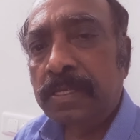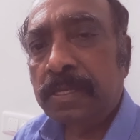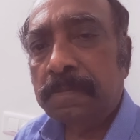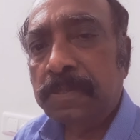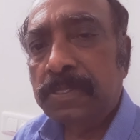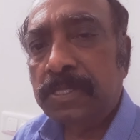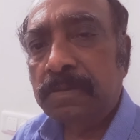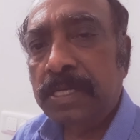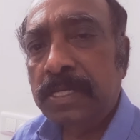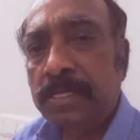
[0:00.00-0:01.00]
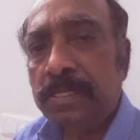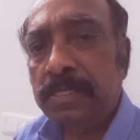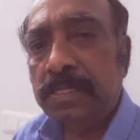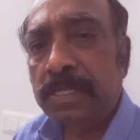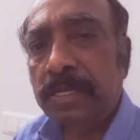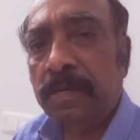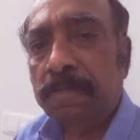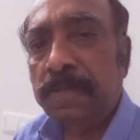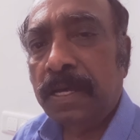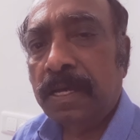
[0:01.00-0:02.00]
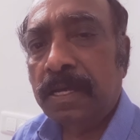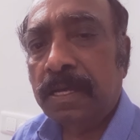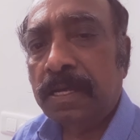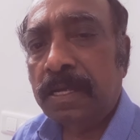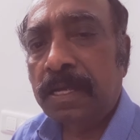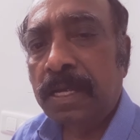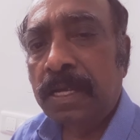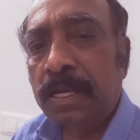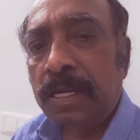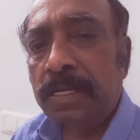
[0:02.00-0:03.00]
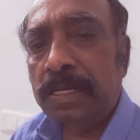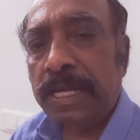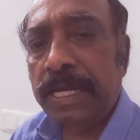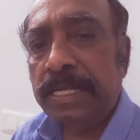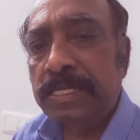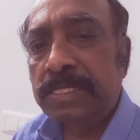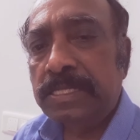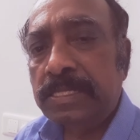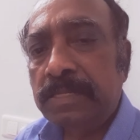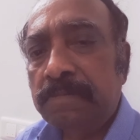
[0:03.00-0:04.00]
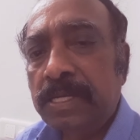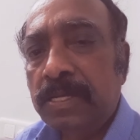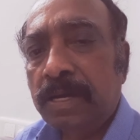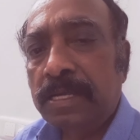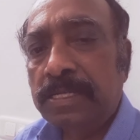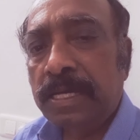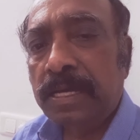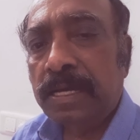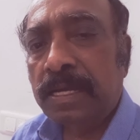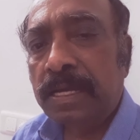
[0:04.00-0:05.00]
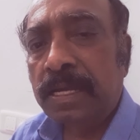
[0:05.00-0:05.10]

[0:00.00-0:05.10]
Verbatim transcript: Suppose we think of the train's window as a